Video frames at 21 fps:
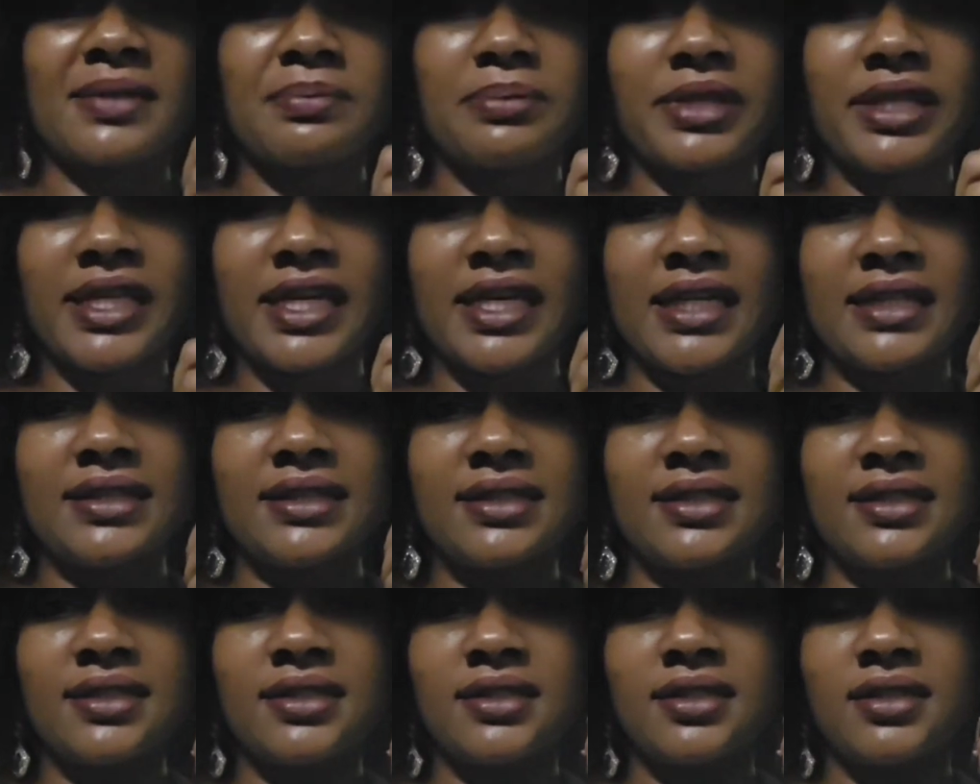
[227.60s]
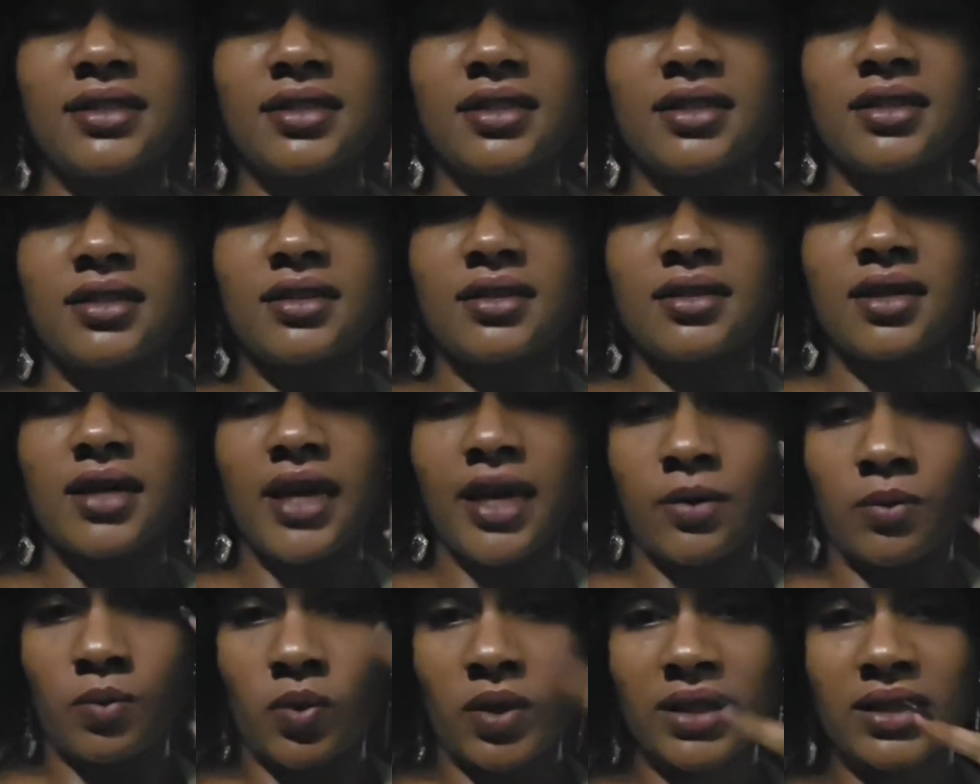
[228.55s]
to complete
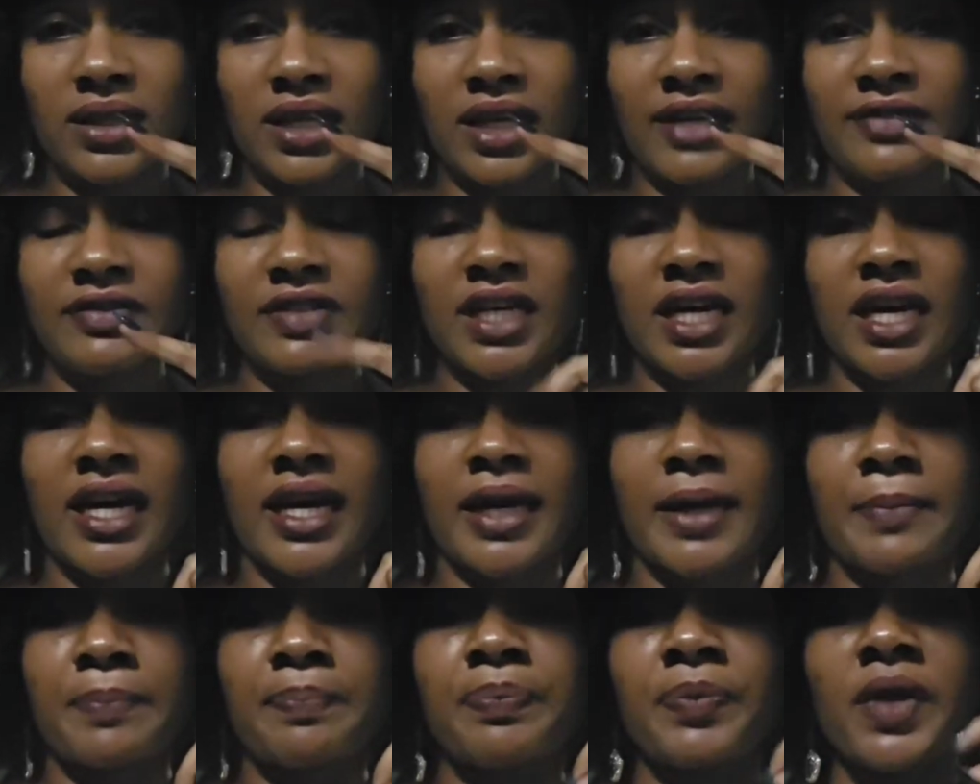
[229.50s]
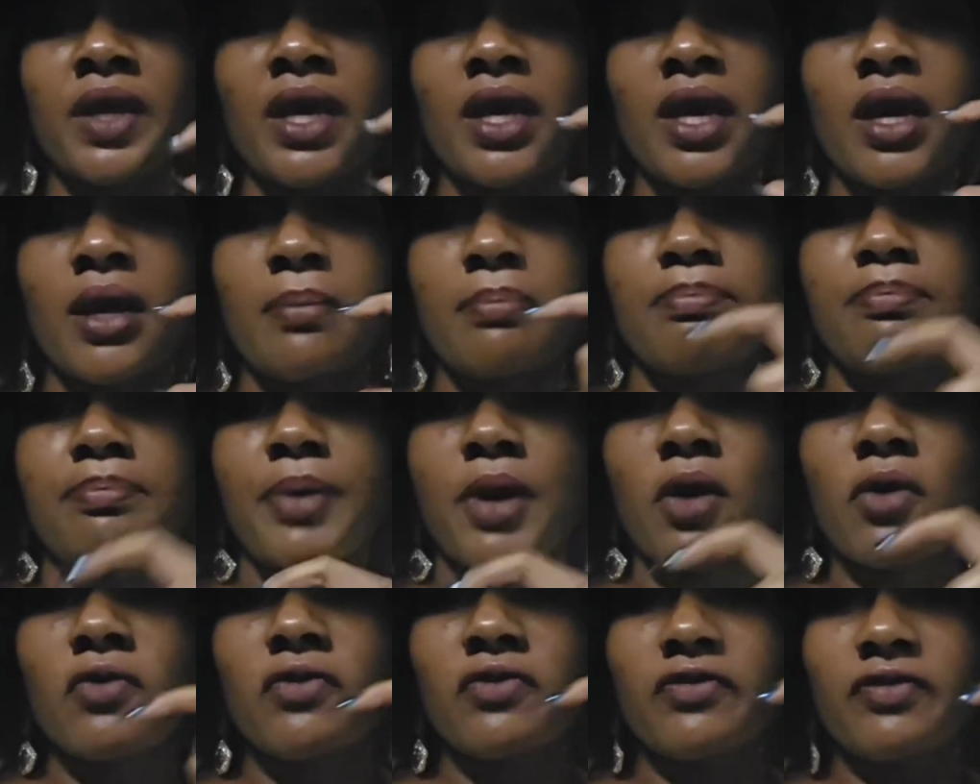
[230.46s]
in one lifetime
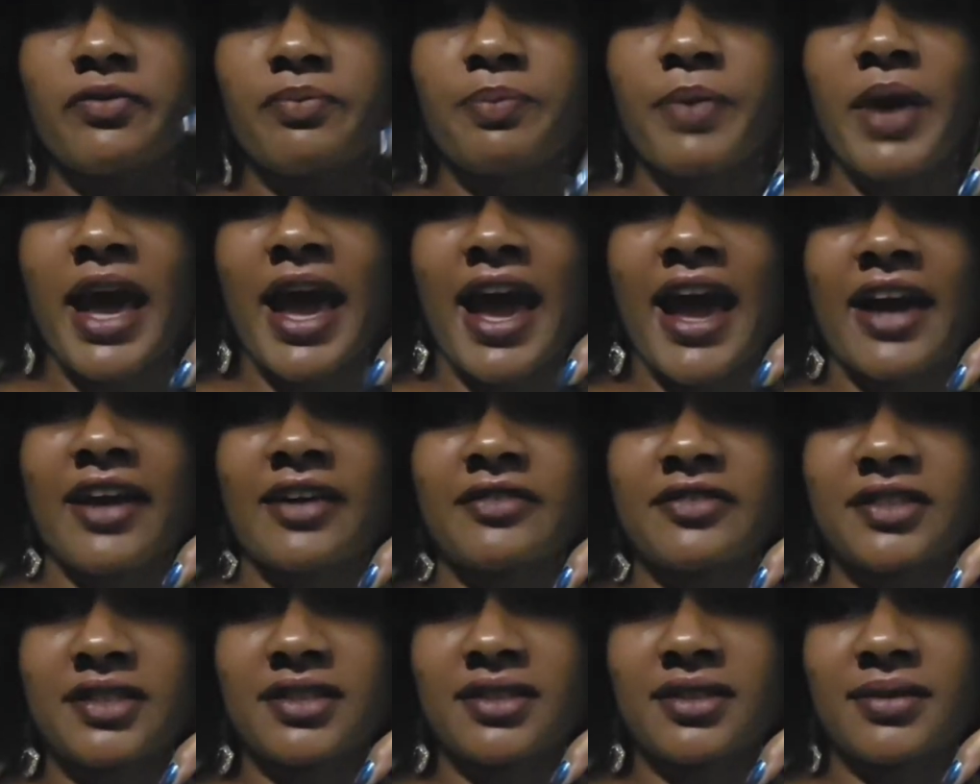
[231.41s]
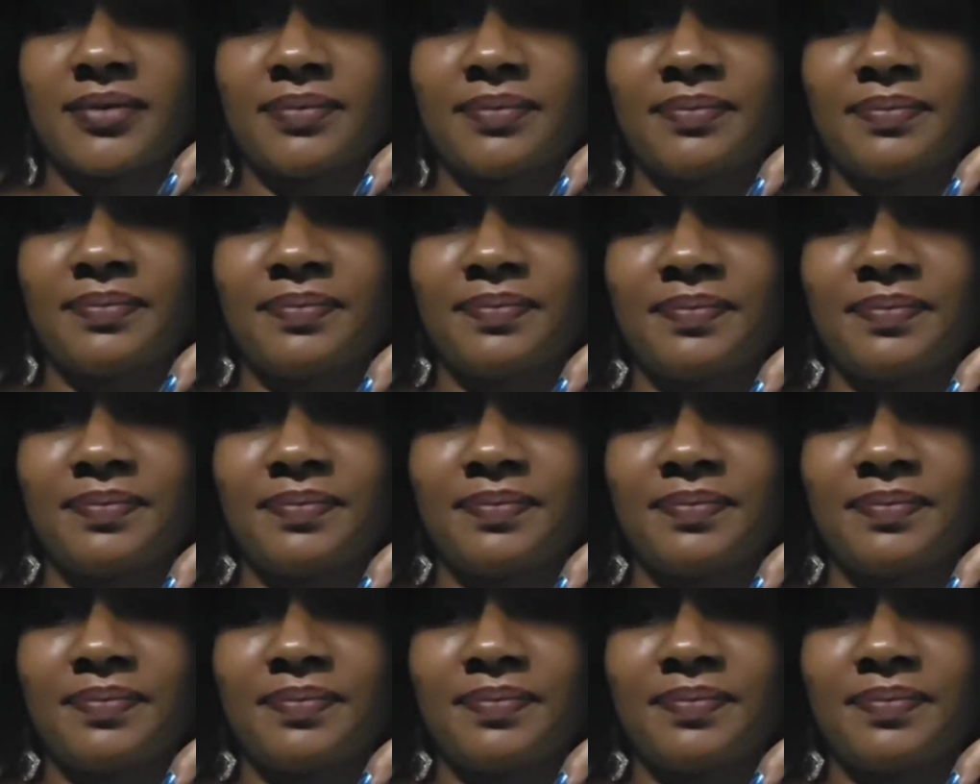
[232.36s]
both paths.